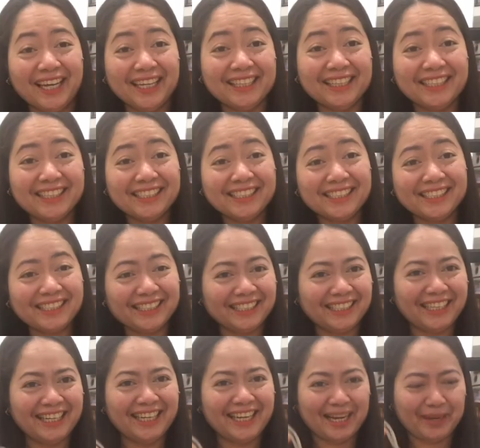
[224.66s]
This is
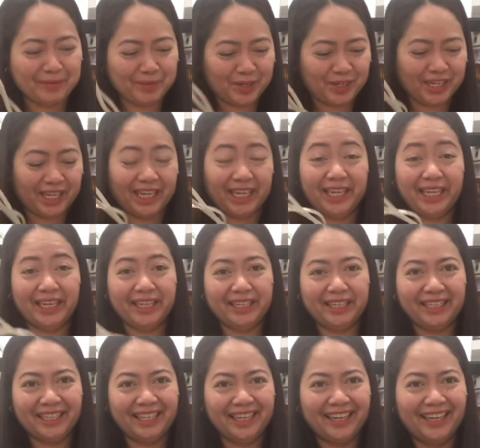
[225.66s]
the
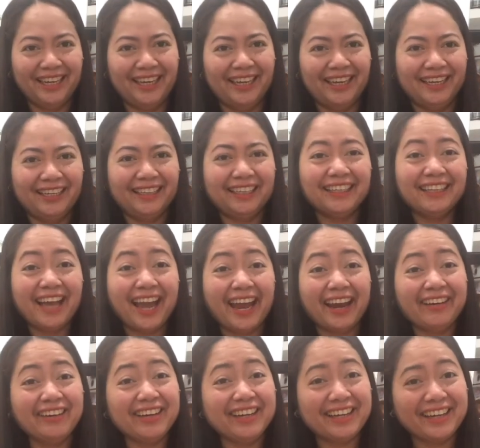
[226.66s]
lampshade that
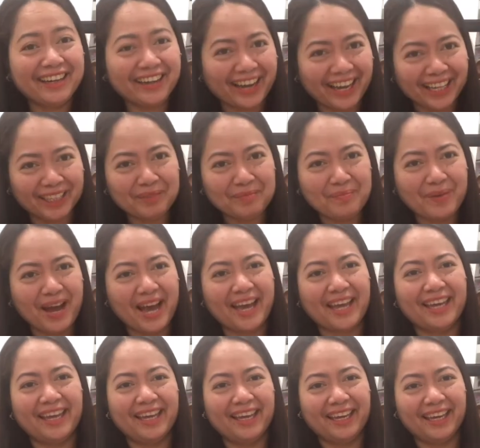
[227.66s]
I regret
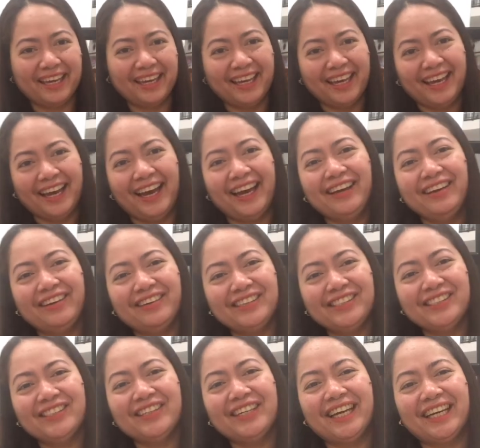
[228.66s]
buying. I
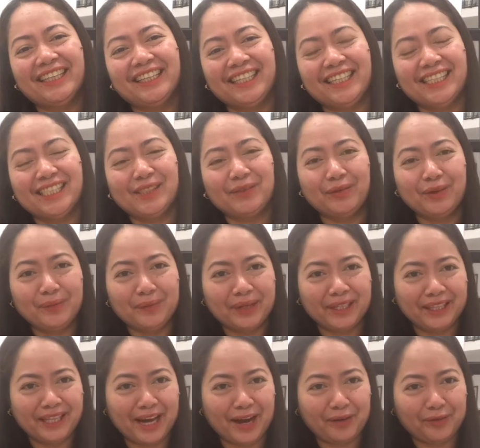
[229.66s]
also got this from
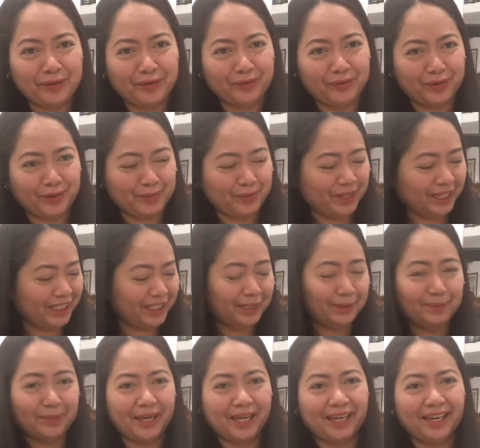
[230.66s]
Andawe Foam. It's
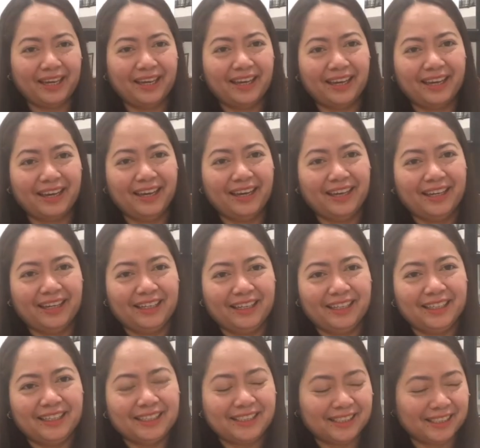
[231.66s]
big.
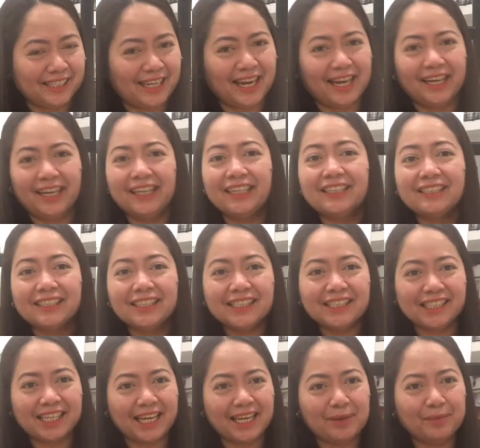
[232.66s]
It's a
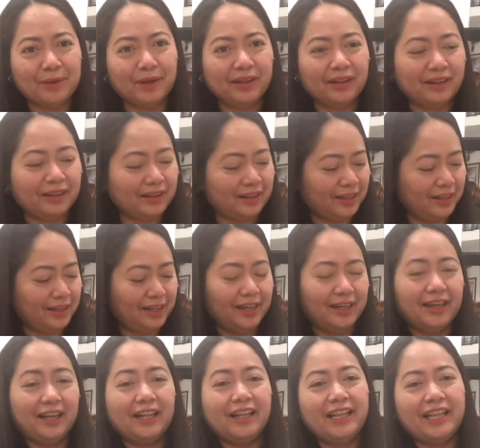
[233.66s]
table
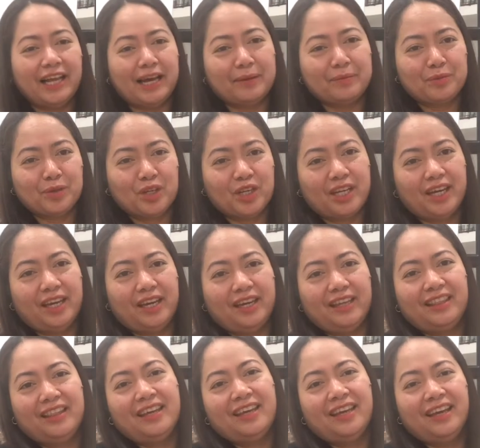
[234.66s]

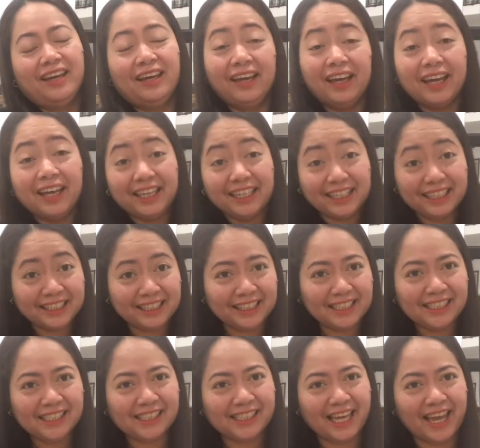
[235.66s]
lampshade and it
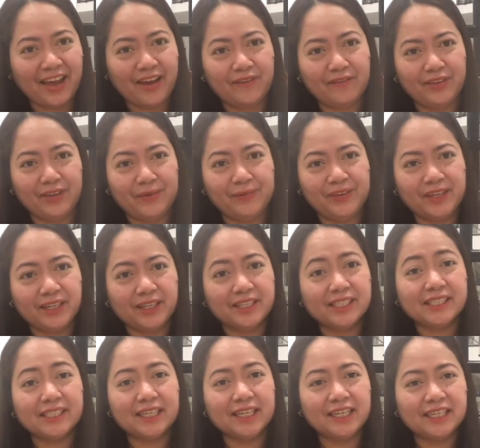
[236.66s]
is heavy
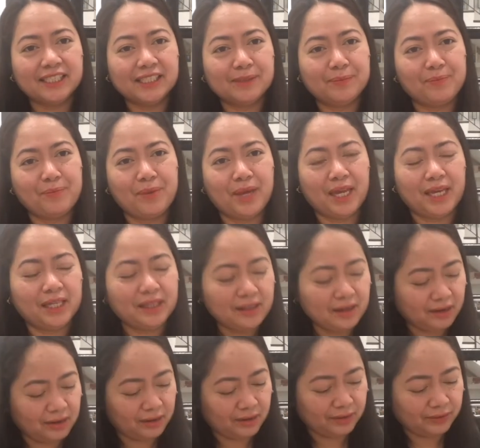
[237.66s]
because it is made
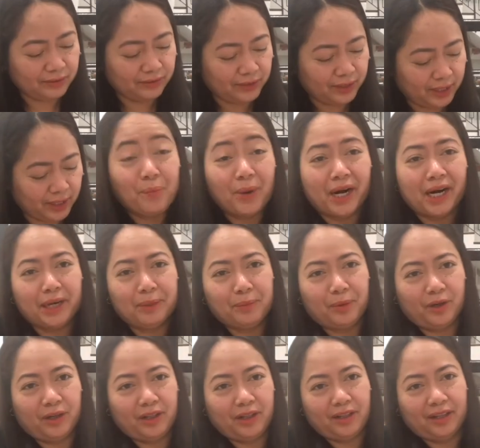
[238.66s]
of
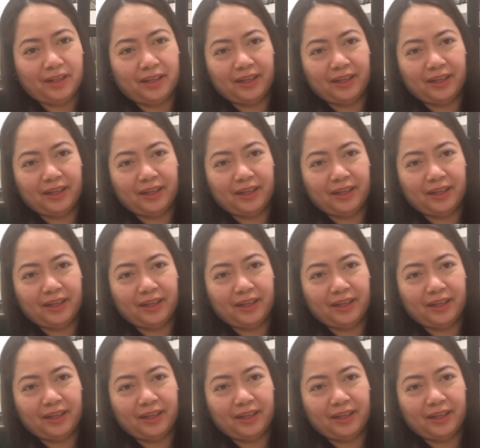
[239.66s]
marble.